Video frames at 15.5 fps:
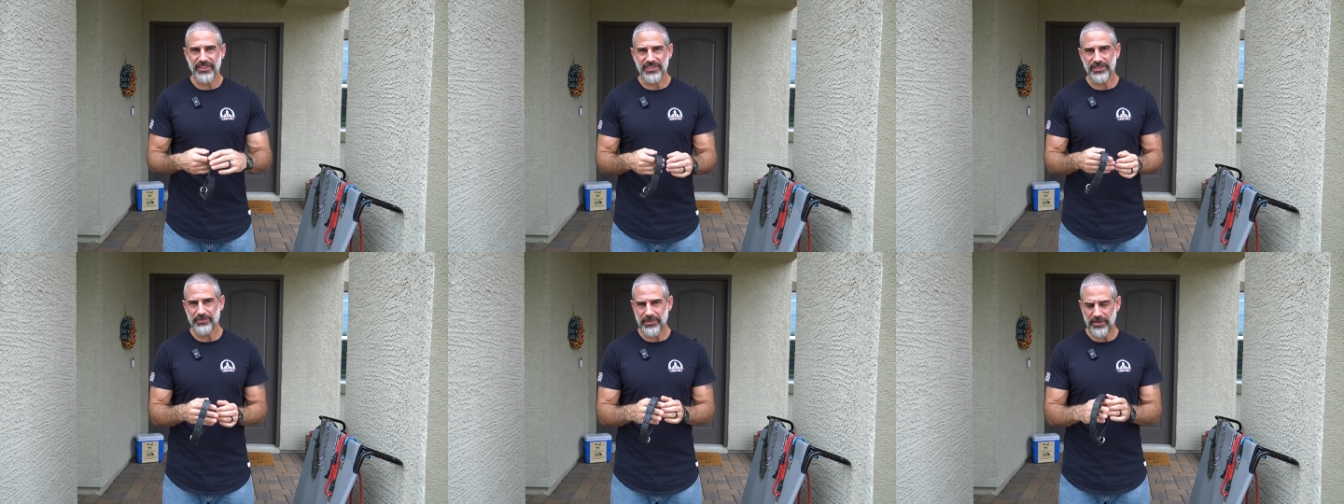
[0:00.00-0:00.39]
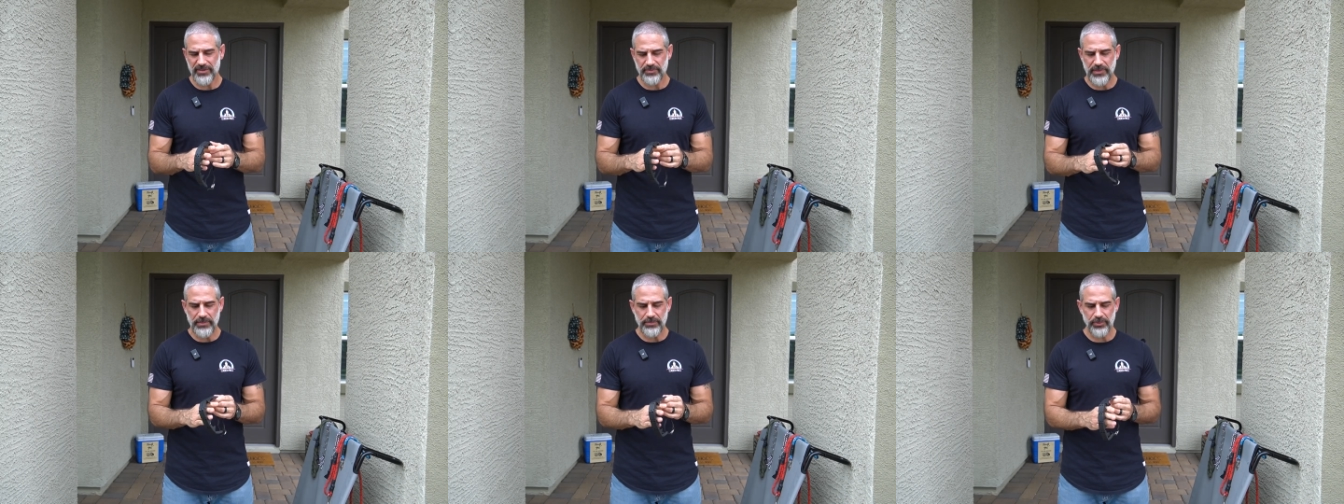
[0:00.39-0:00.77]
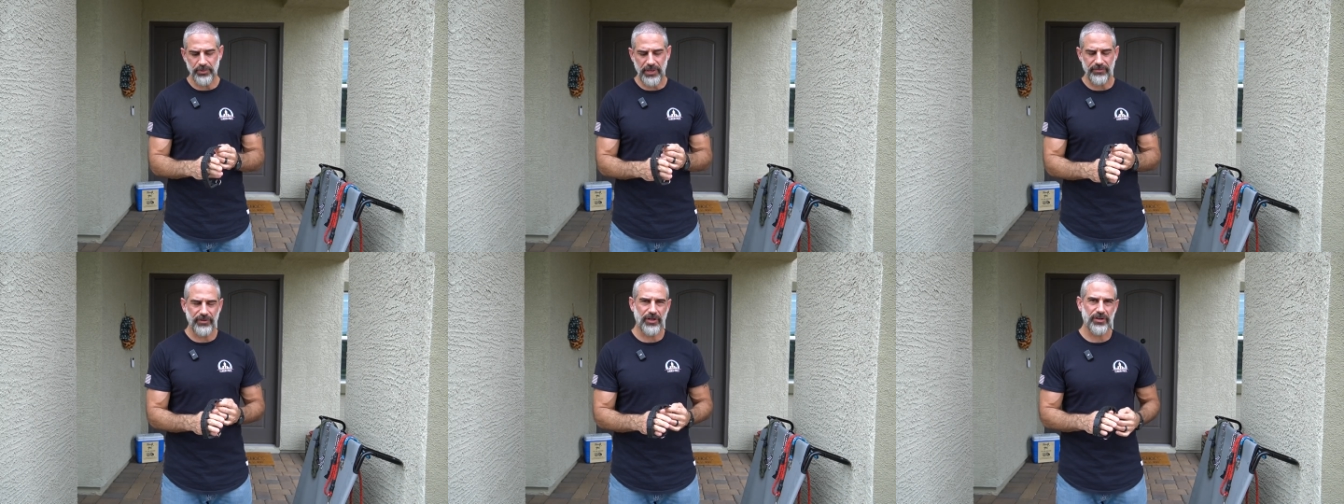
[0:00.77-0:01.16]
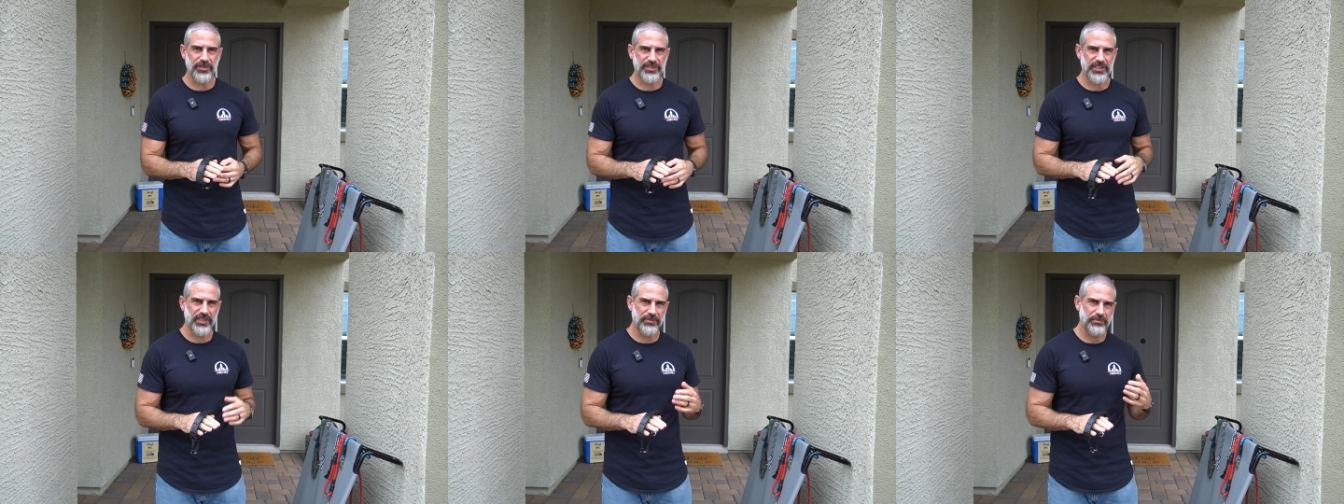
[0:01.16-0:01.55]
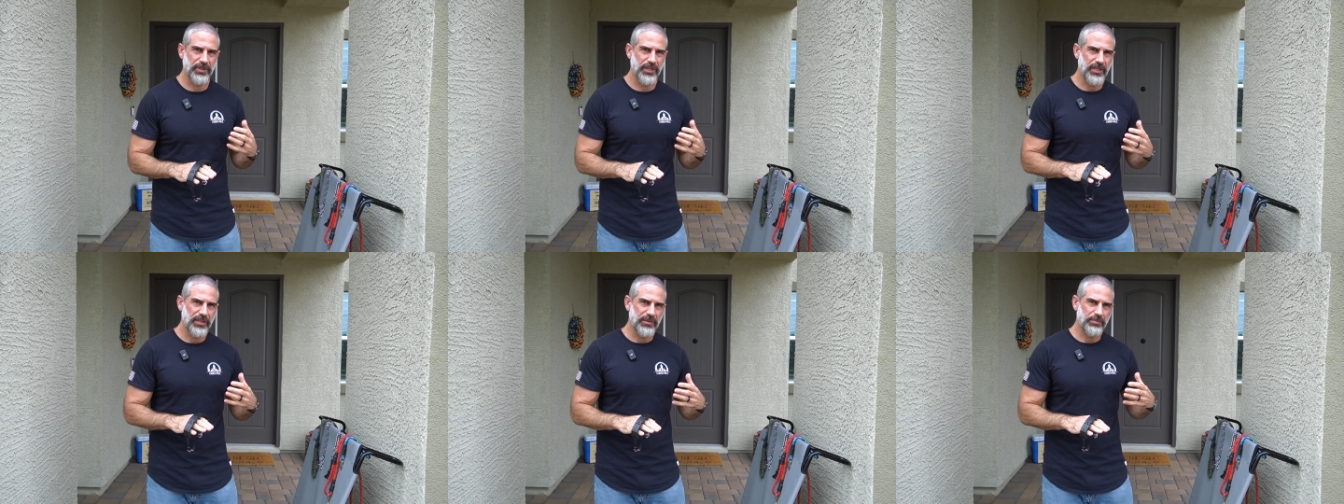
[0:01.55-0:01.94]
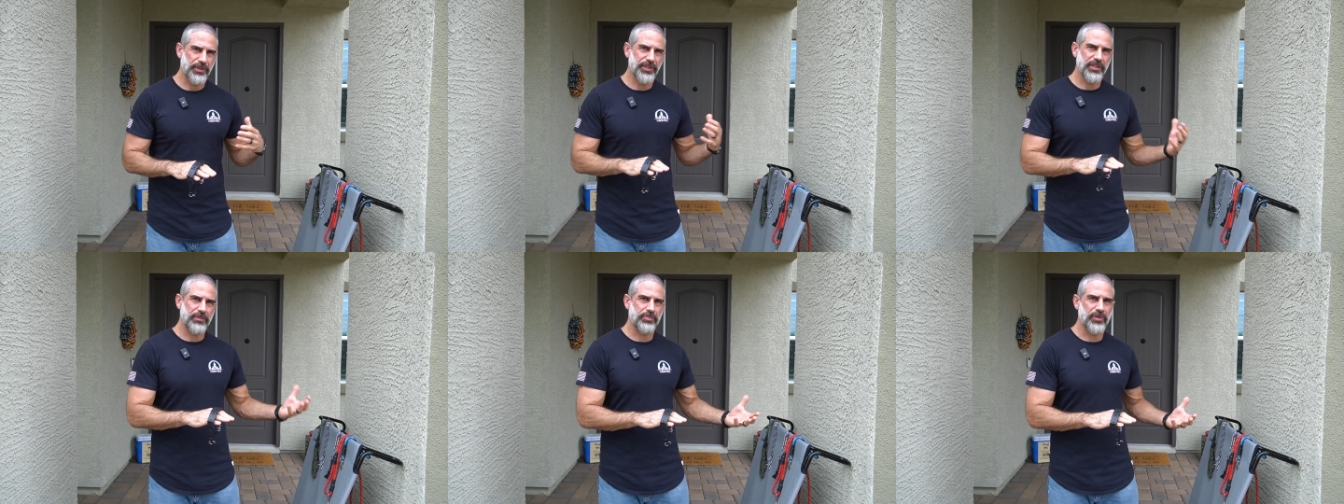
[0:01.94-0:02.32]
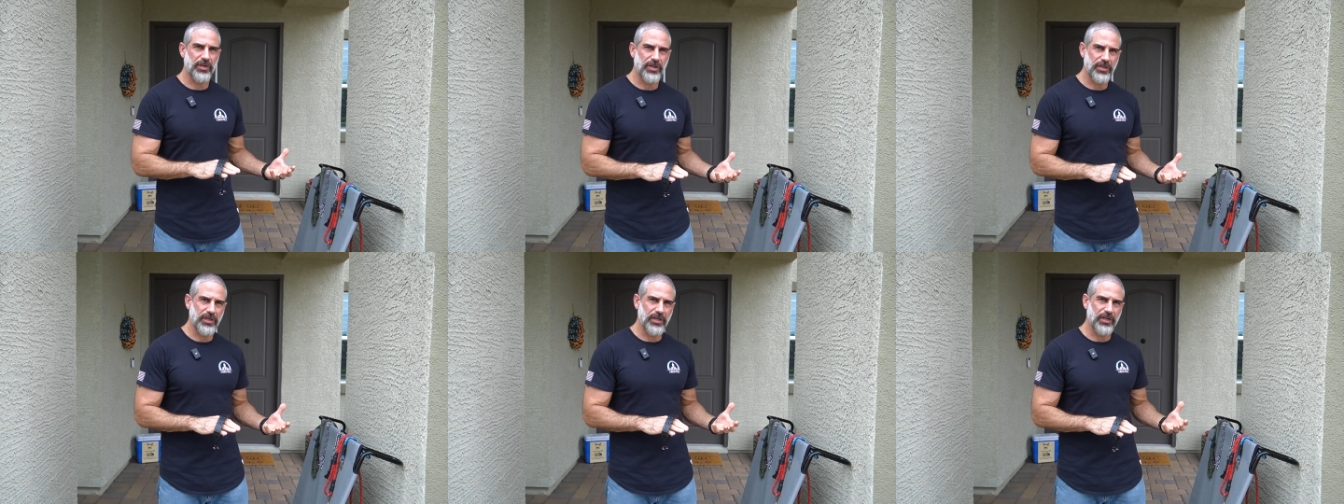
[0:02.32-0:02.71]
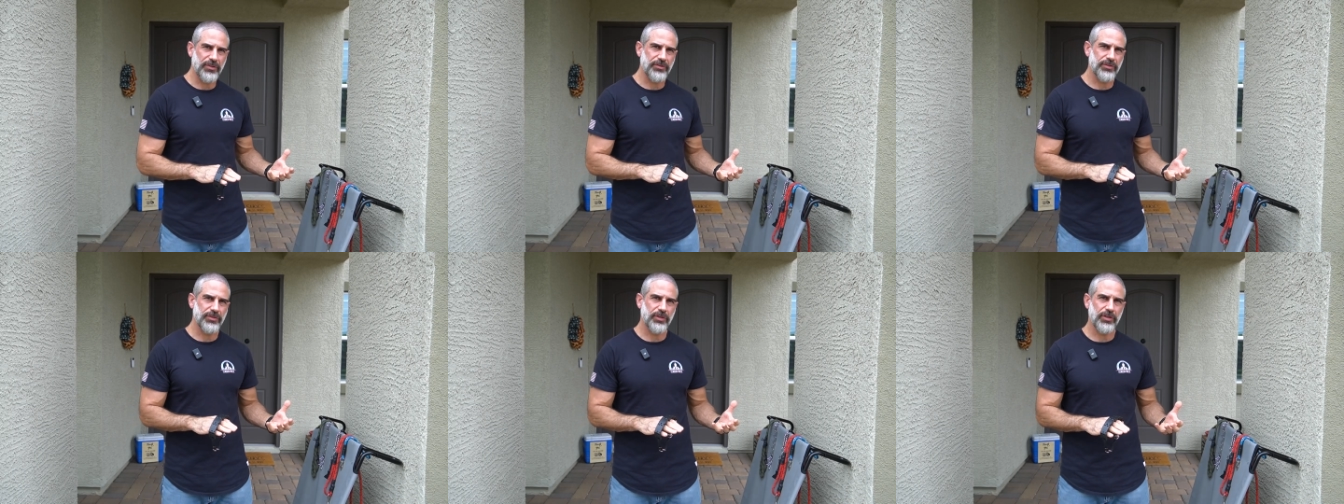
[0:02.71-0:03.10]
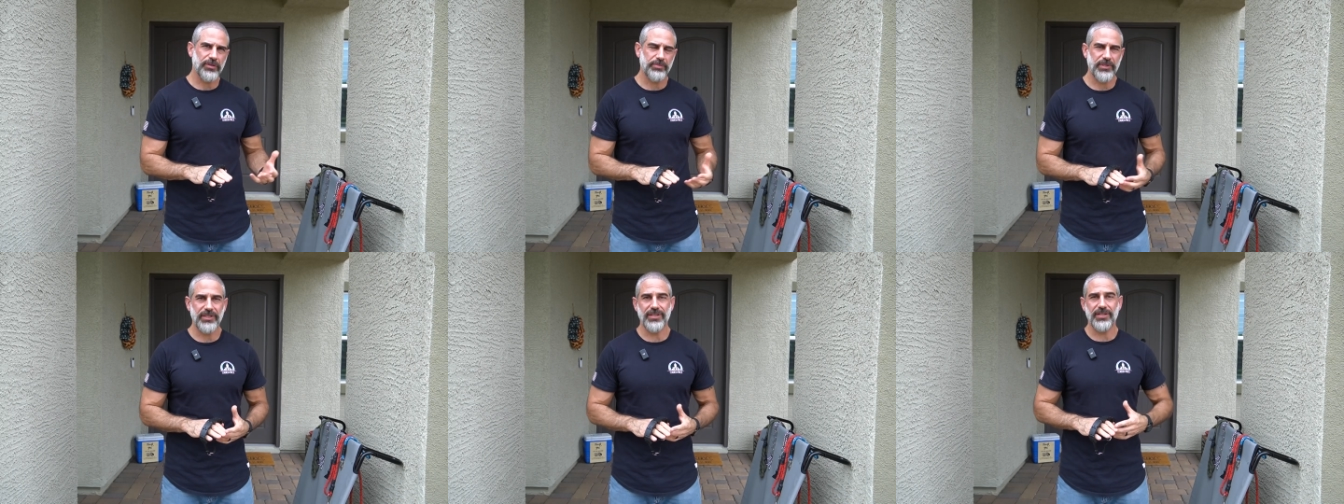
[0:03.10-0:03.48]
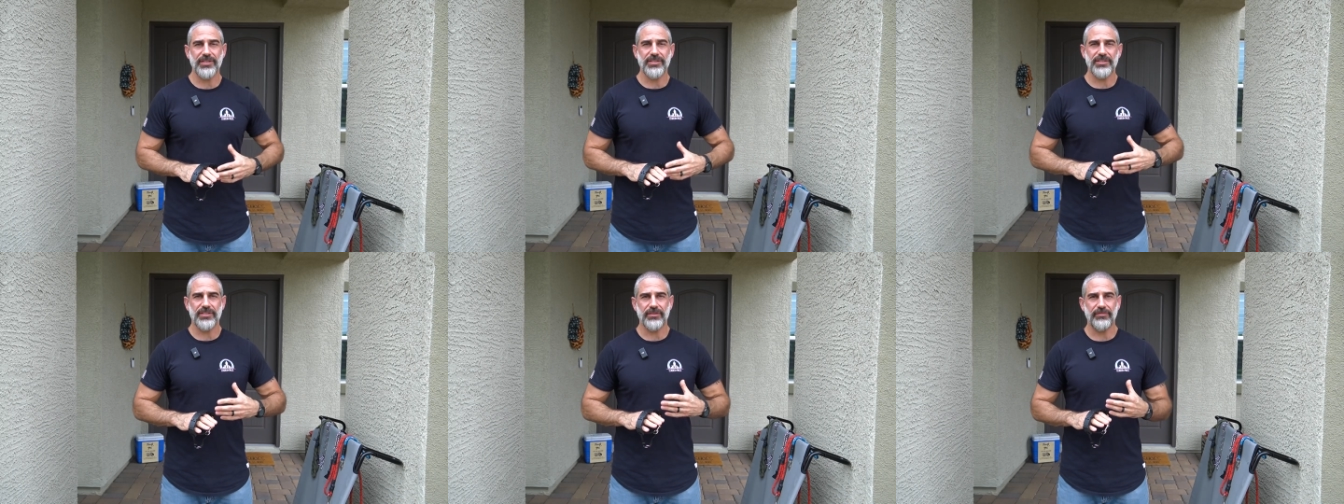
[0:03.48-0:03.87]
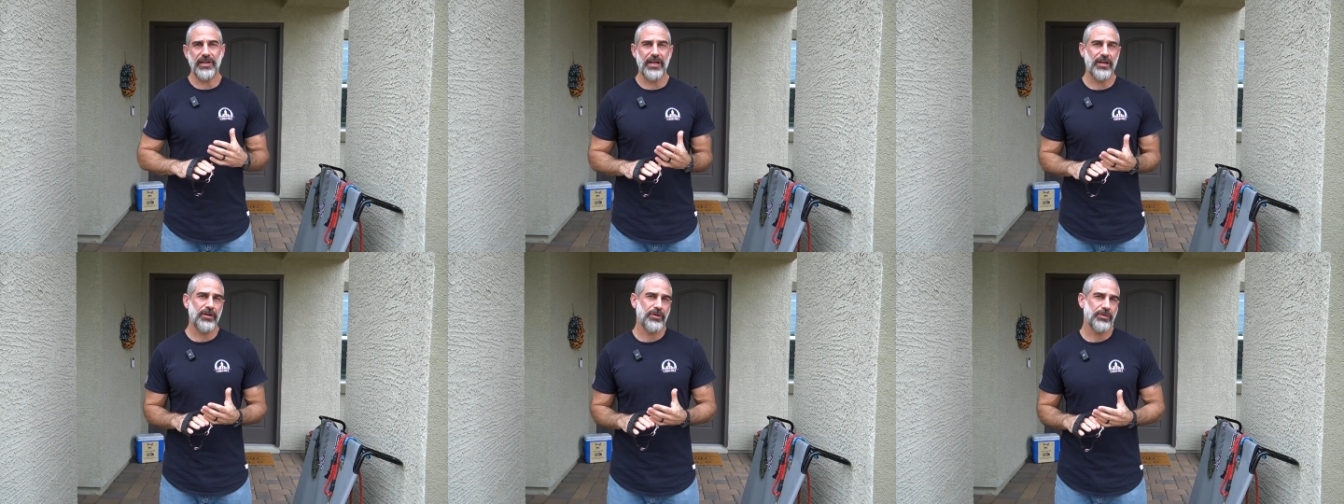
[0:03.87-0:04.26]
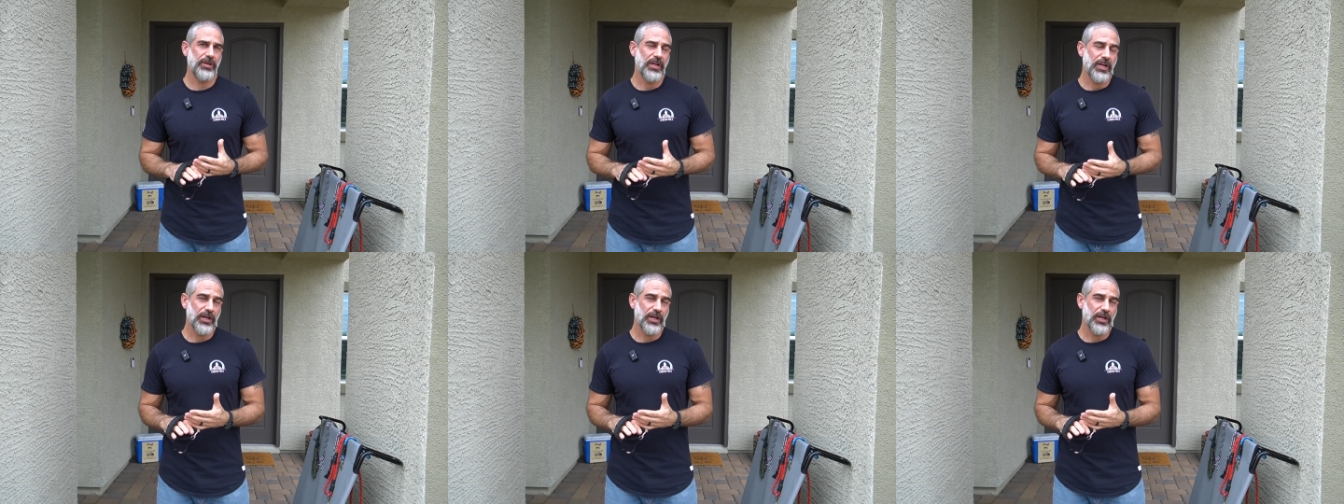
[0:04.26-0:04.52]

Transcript: Sometimes people have a hard time putting a prong on their dog because of how